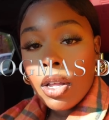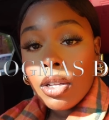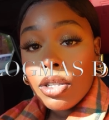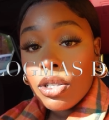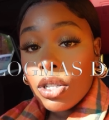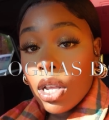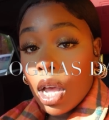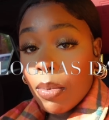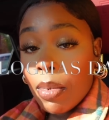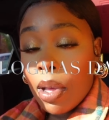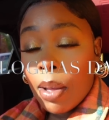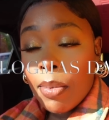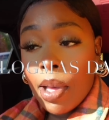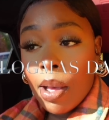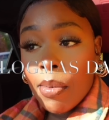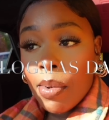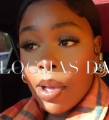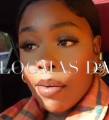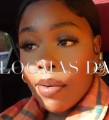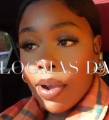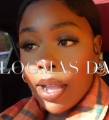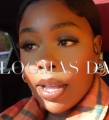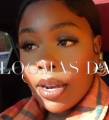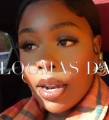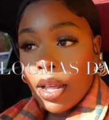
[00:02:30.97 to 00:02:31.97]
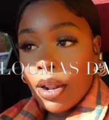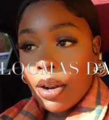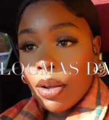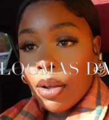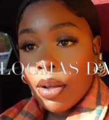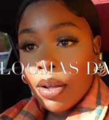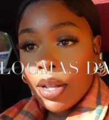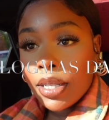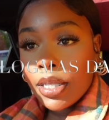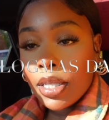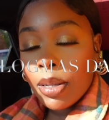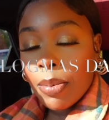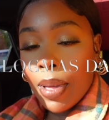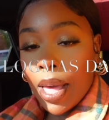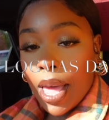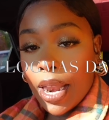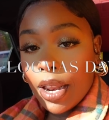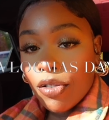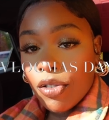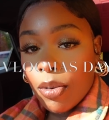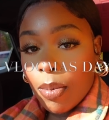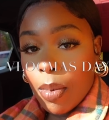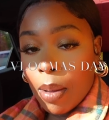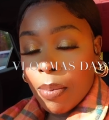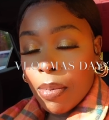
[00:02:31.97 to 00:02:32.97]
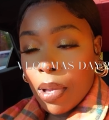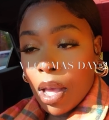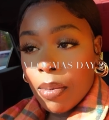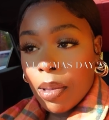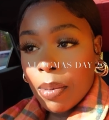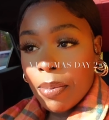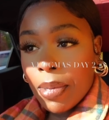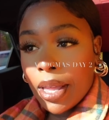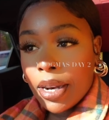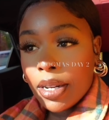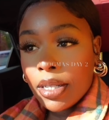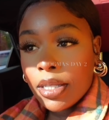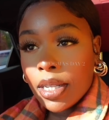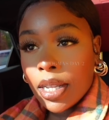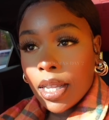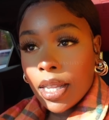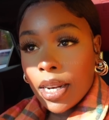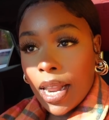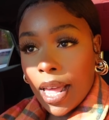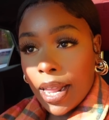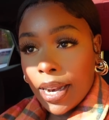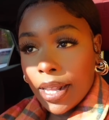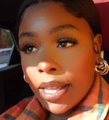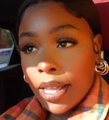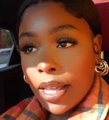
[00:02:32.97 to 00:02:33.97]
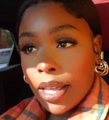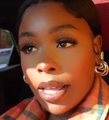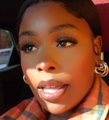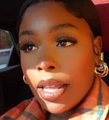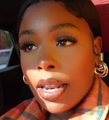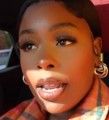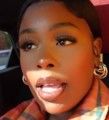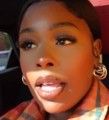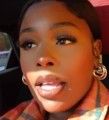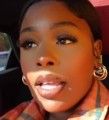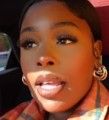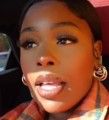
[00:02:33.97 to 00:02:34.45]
So I'm on my way right now to go get some patties for my mom. I'm heading to Connecticut.